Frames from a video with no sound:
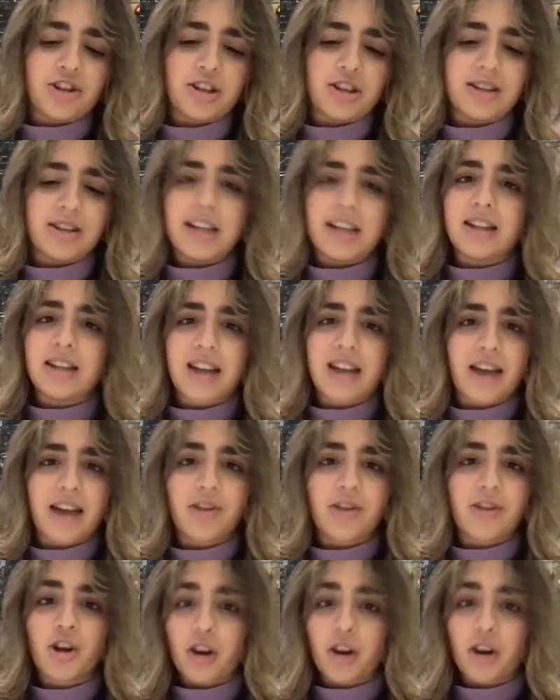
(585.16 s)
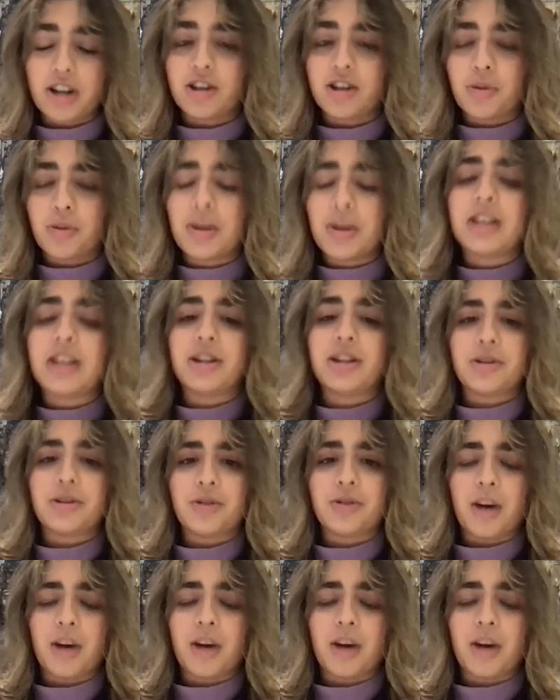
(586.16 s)
they didn't have the knowledge that we do
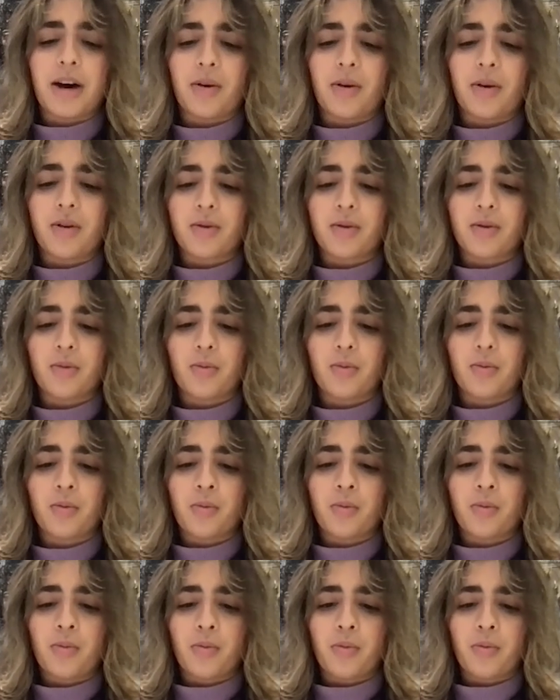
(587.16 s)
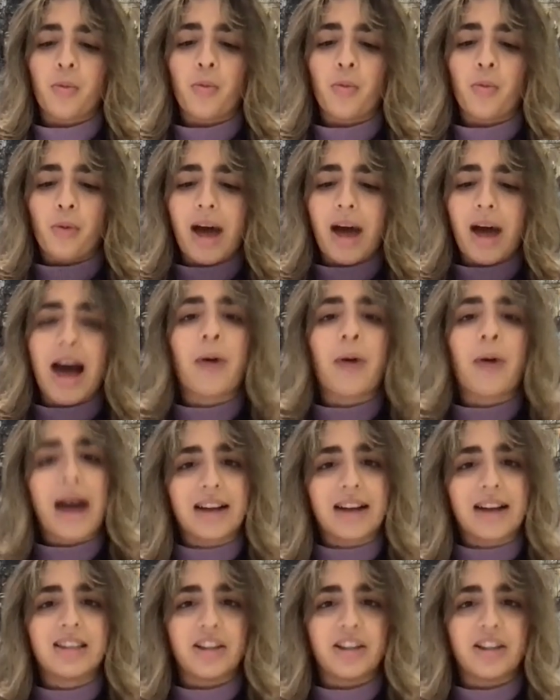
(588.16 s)
about how
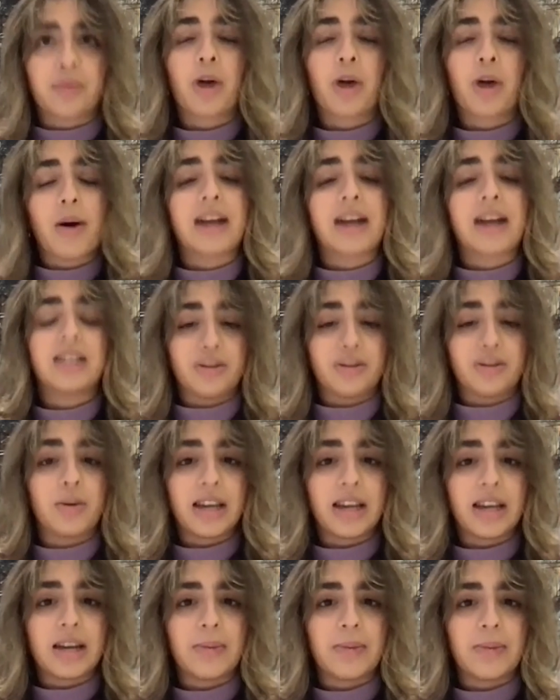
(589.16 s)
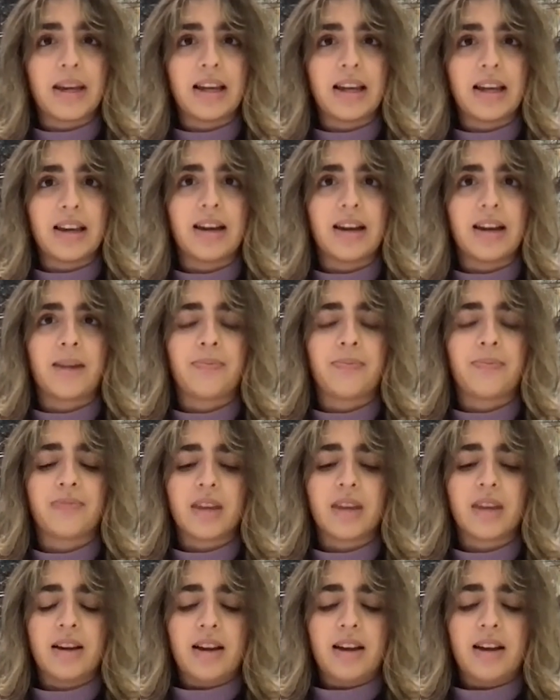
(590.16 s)
proactive we can be
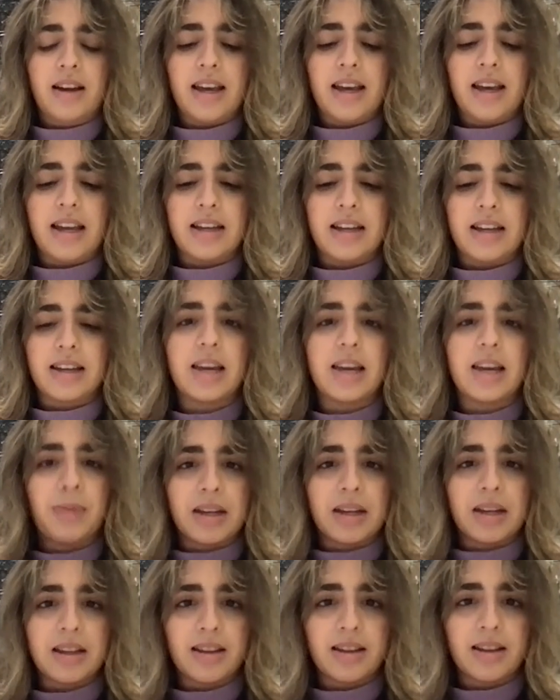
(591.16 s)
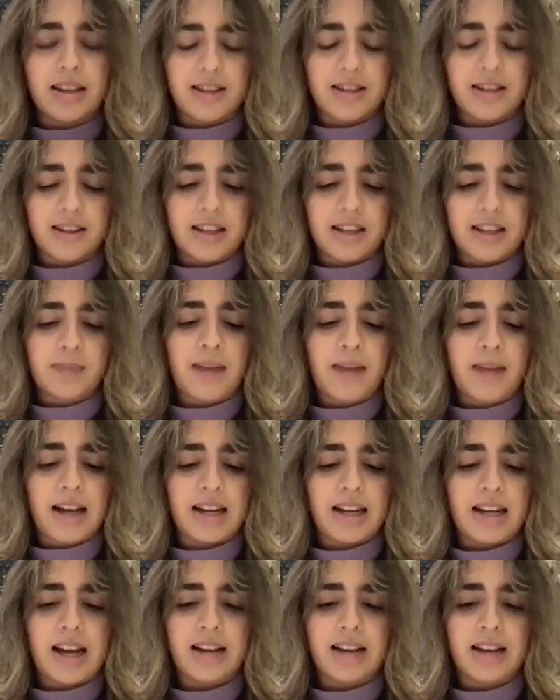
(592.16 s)
in keeping this
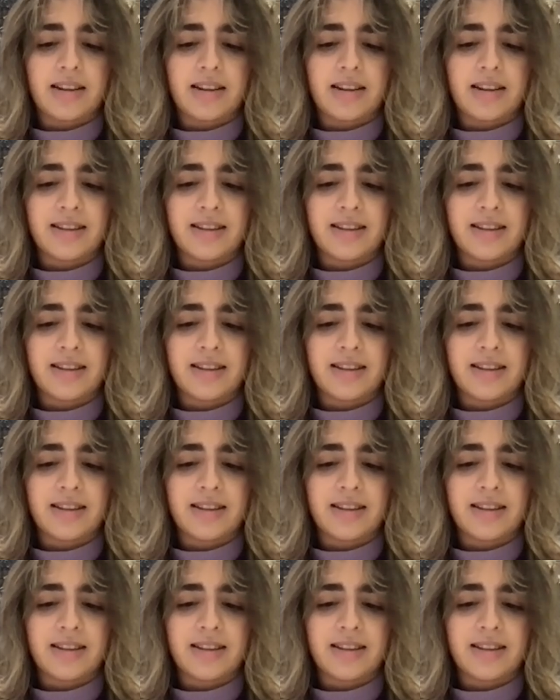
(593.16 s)
planet as